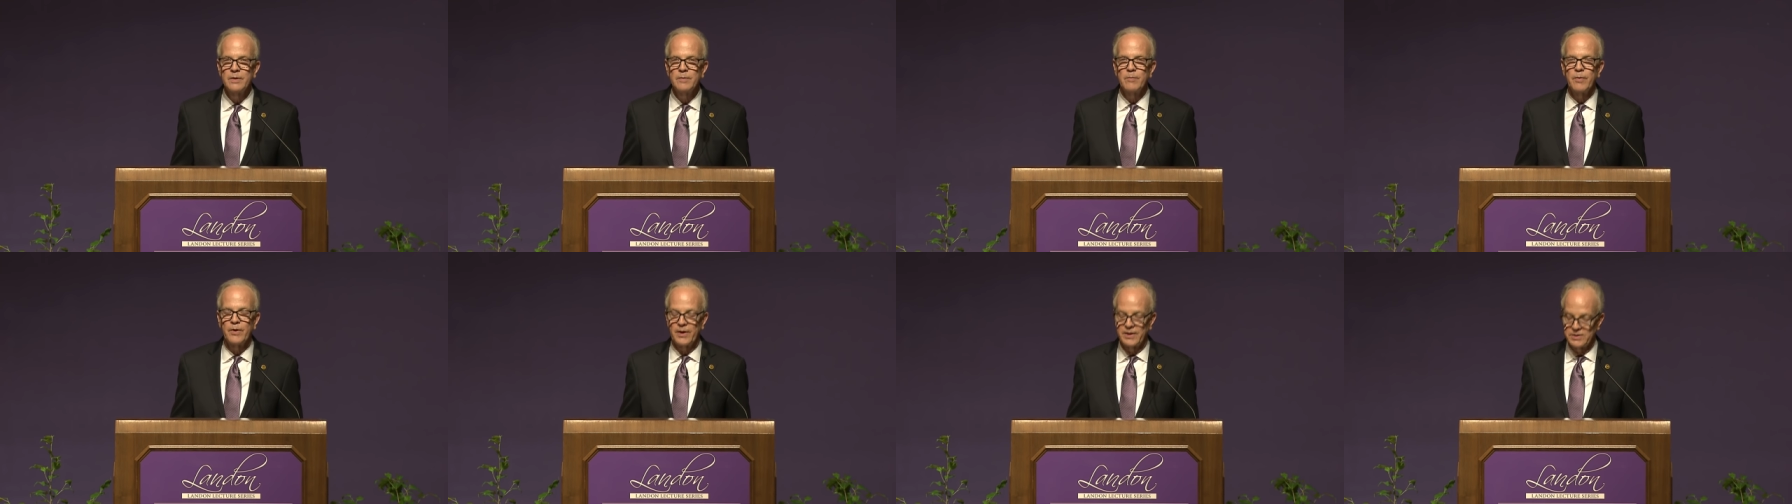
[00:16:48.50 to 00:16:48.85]

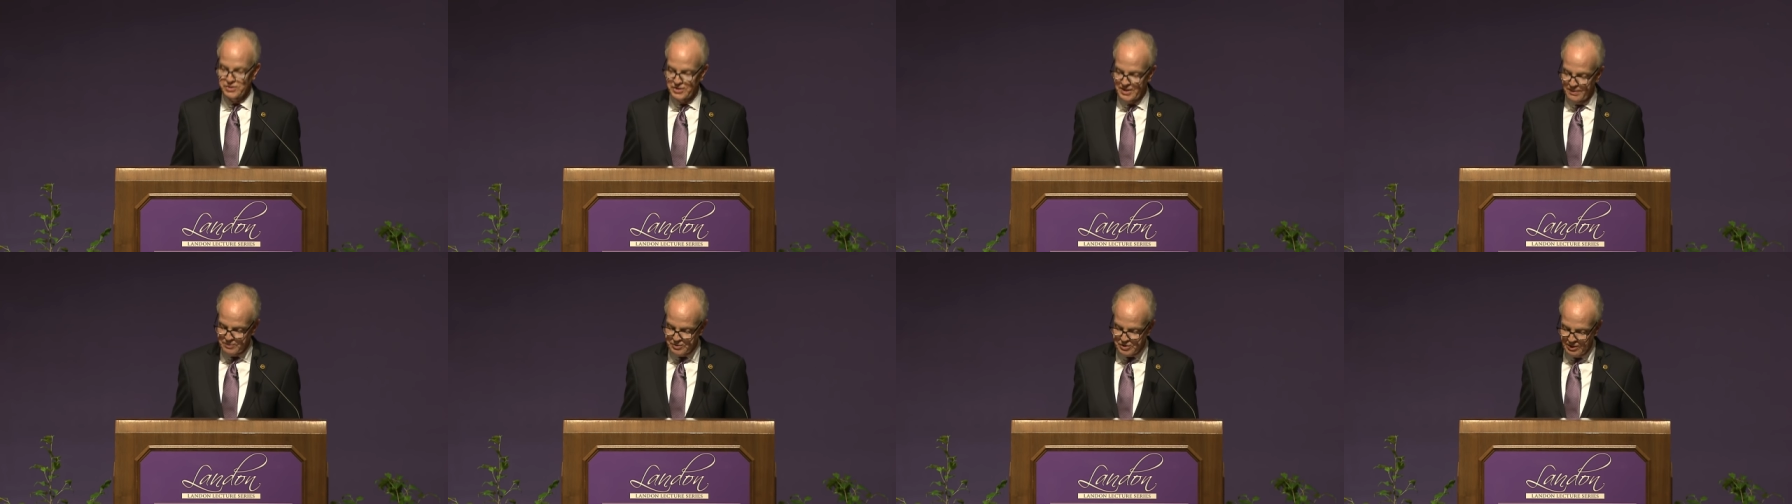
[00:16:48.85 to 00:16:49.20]
But on
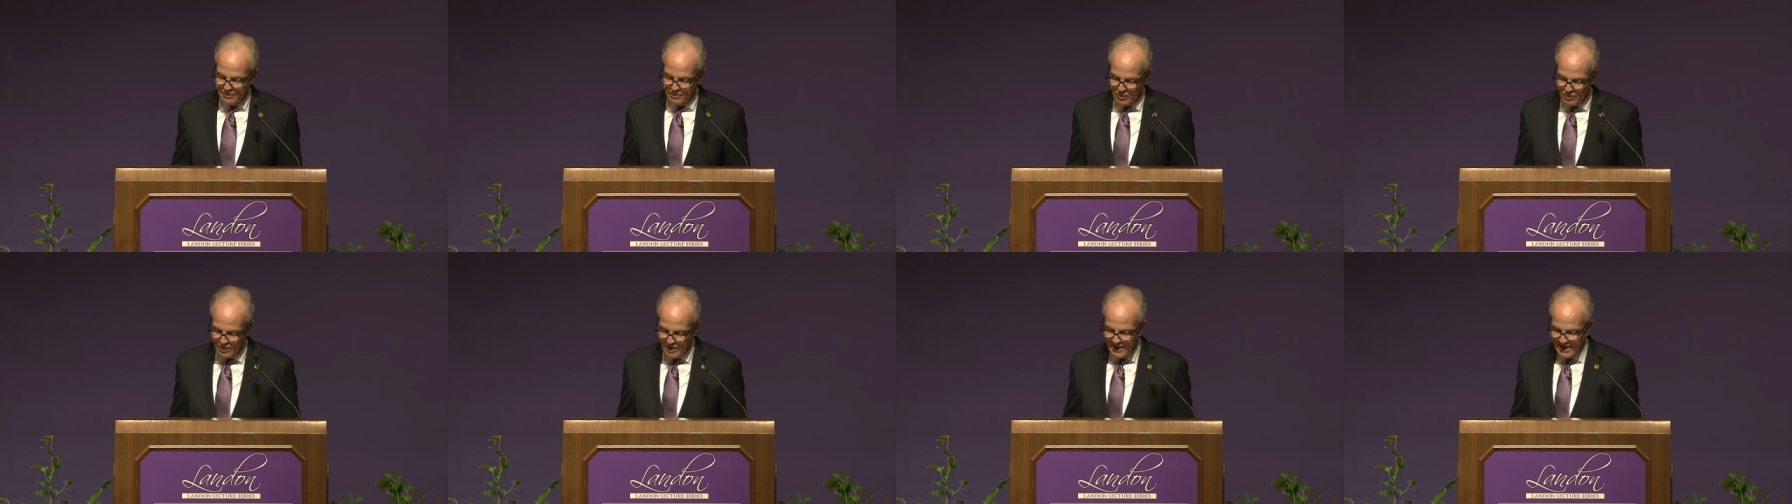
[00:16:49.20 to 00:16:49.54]

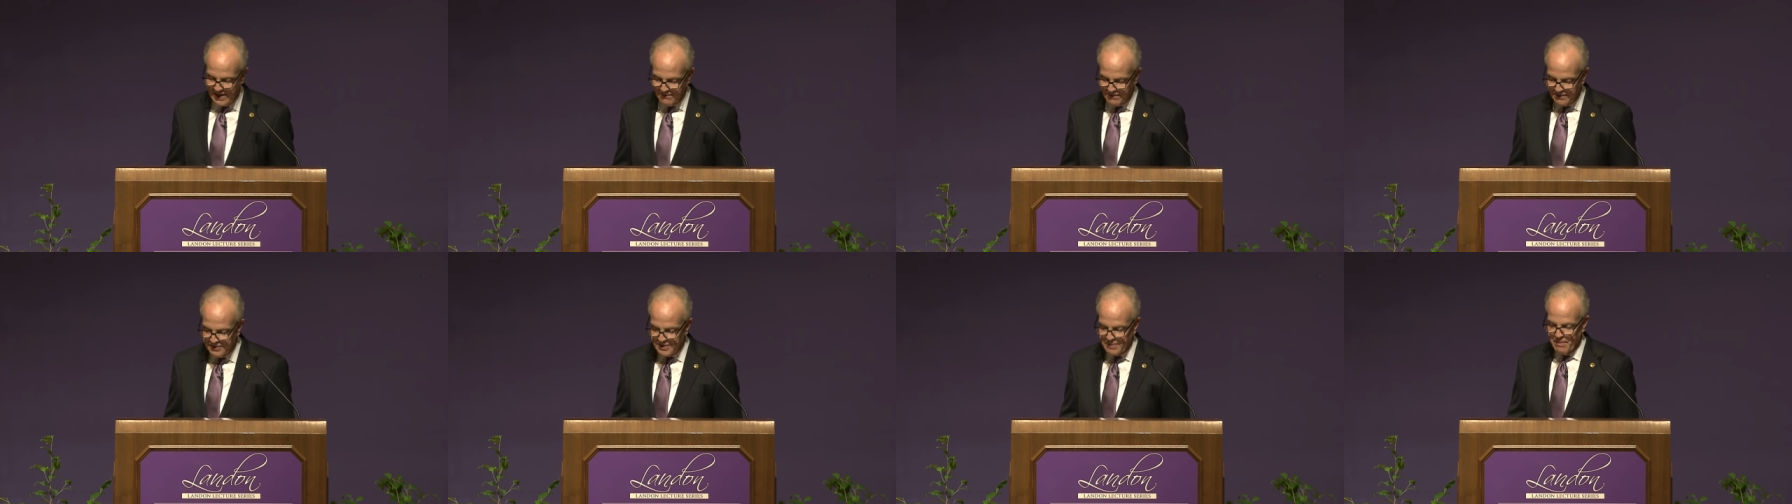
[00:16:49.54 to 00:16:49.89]
September
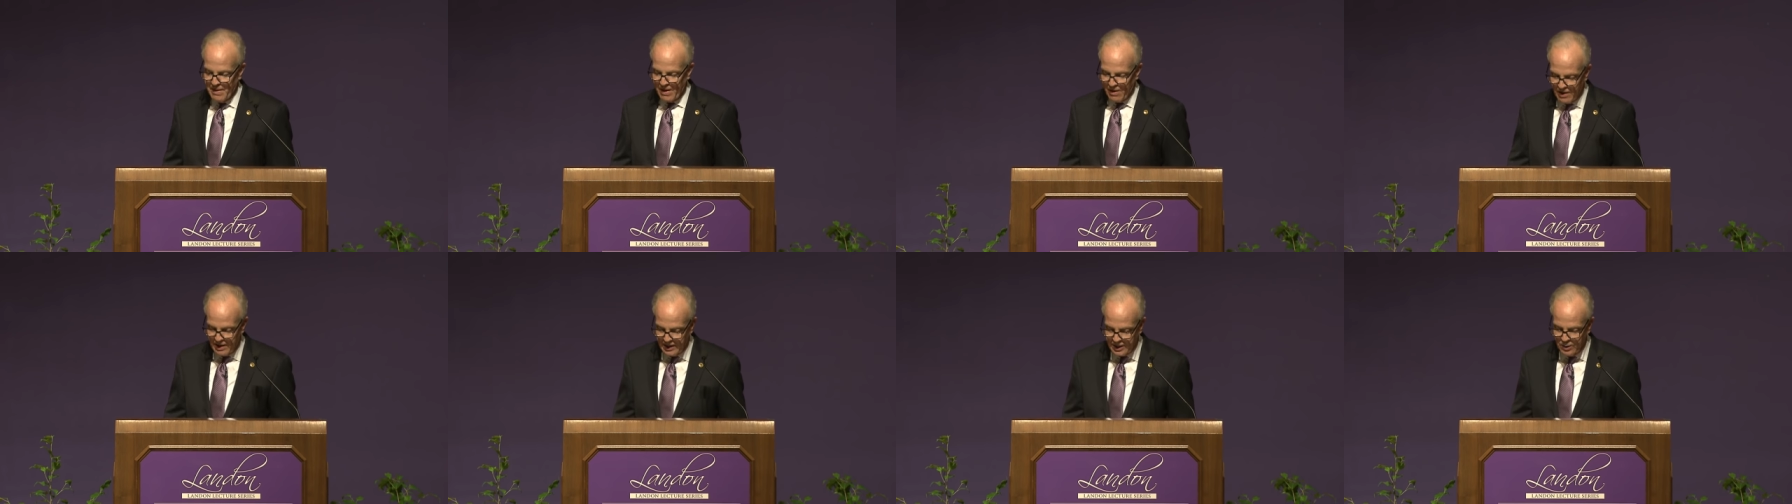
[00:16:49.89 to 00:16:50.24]
11th,
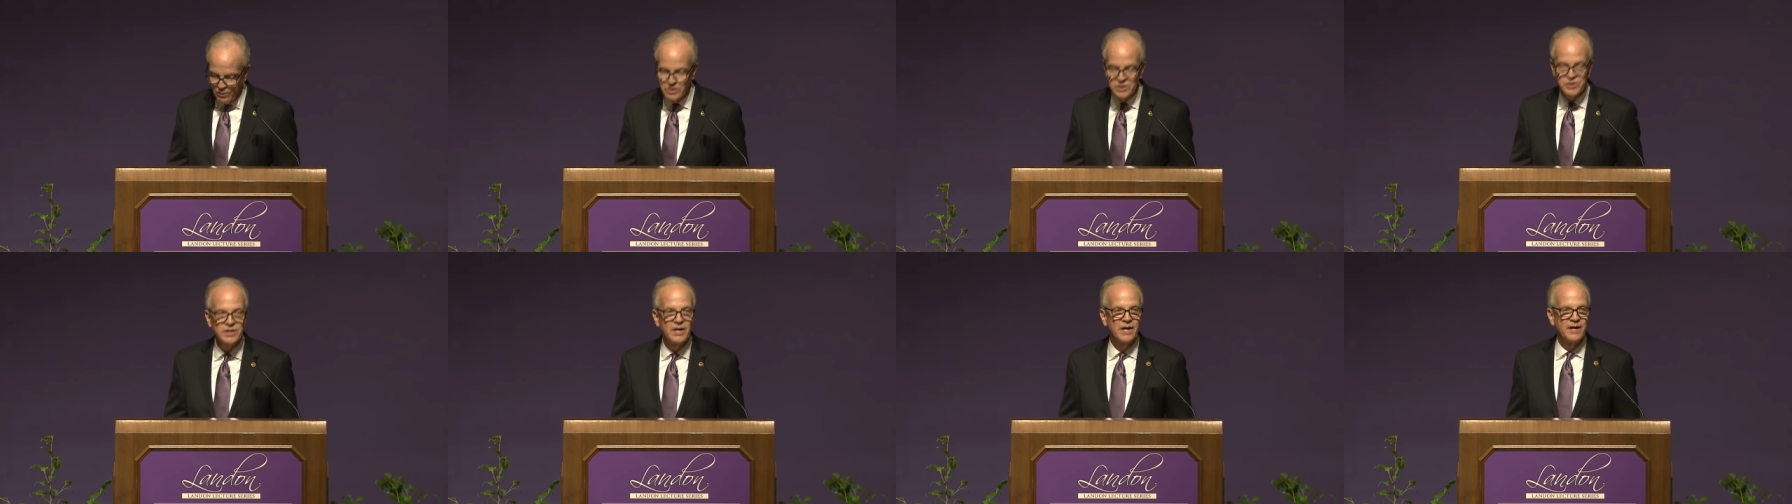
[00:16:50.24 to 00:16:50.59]
America
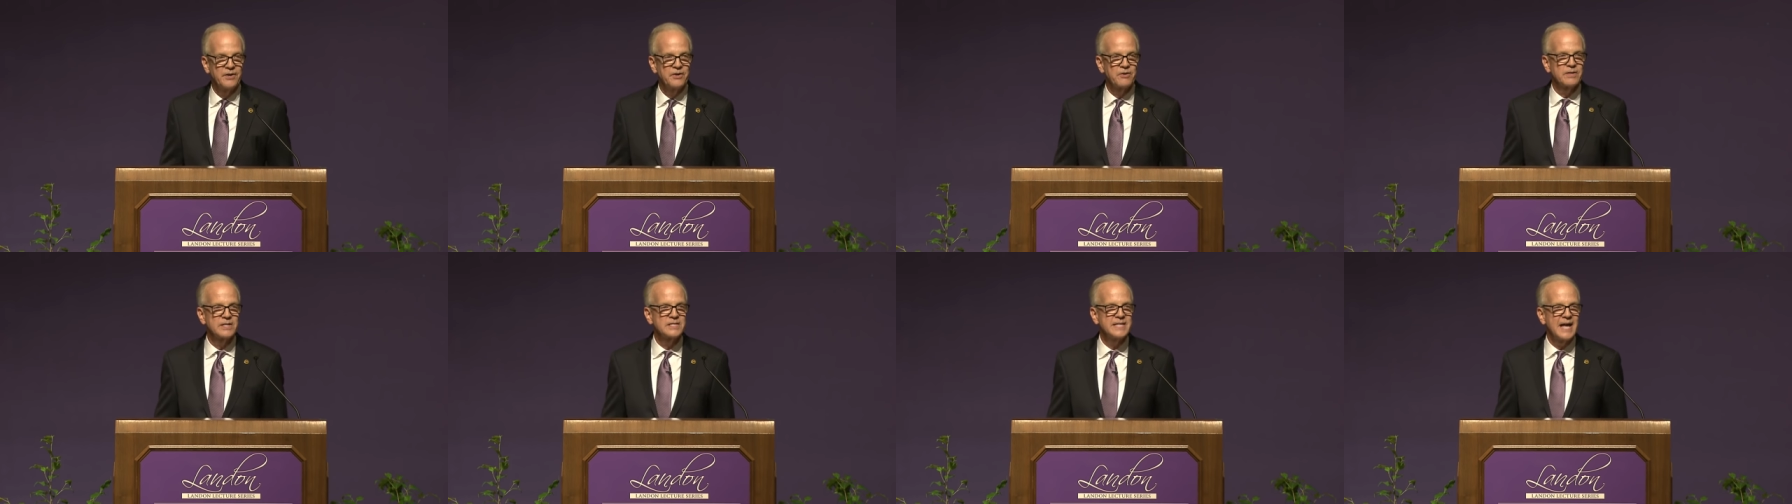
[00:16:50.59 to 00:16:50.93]
was
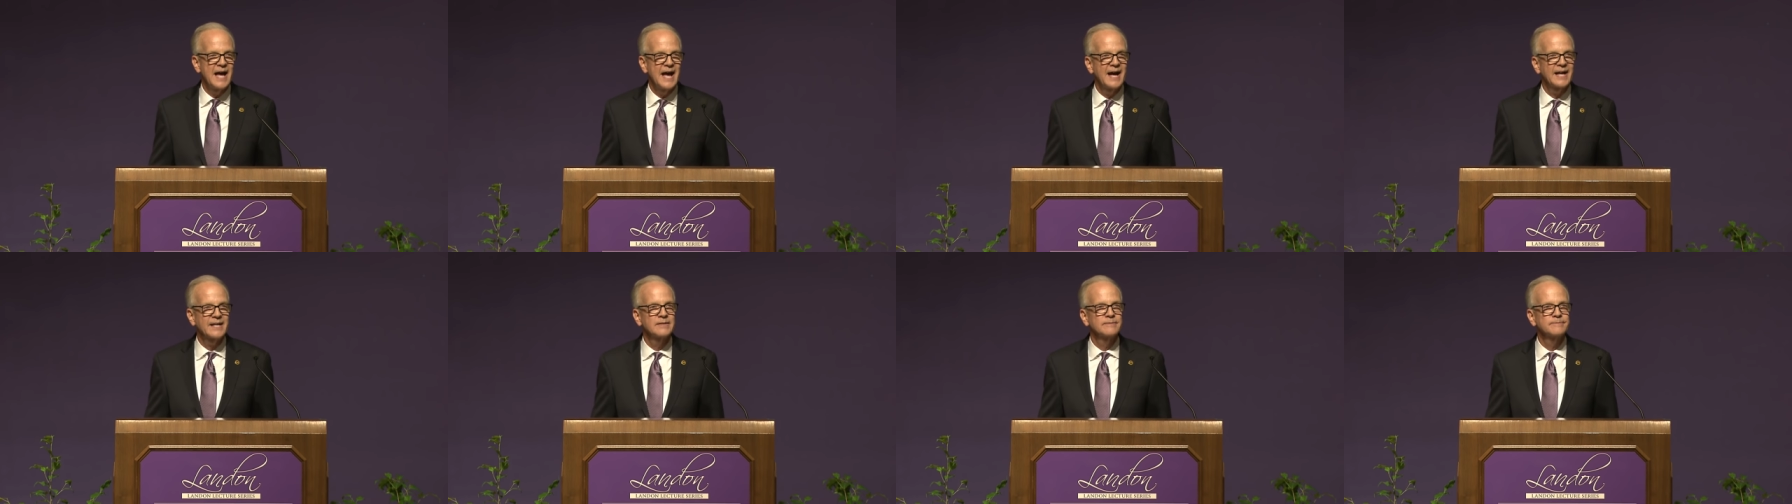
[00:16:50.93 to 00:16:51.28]
under
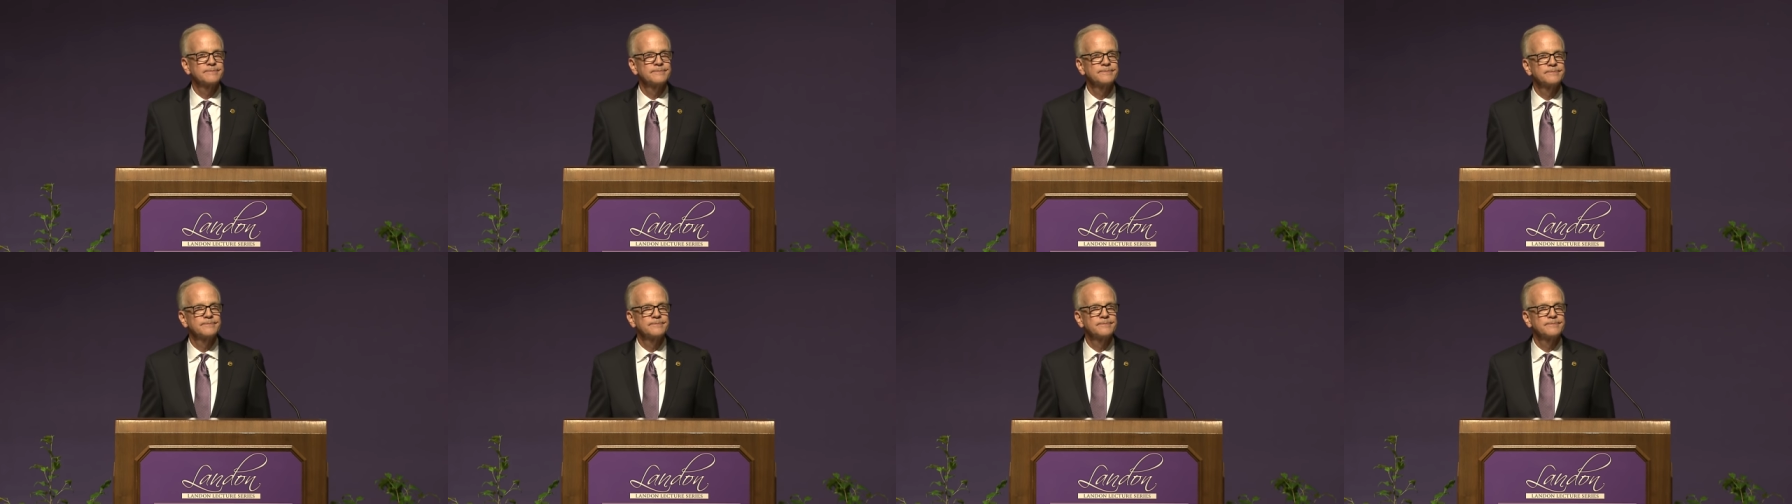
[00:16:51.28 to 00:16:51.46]
attack.